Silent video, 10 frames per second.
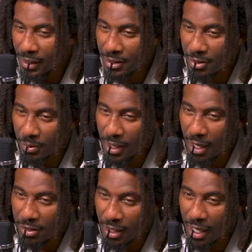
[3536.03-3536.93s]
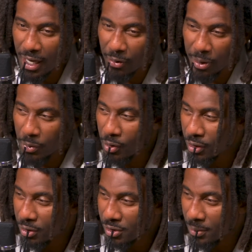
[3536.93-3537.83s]
And so Nash, like, all right, well, let me
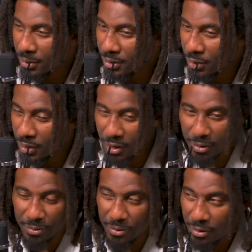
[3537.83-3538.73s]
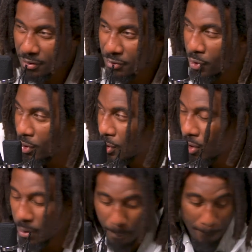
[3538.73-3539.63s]
work on something. So he, full
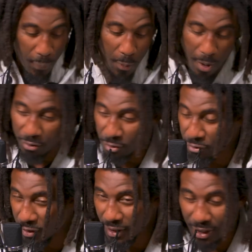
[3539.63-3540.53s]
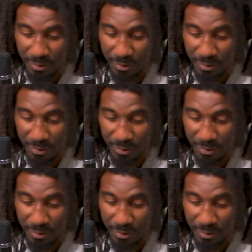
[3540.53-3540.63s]
court, boop, off the foot,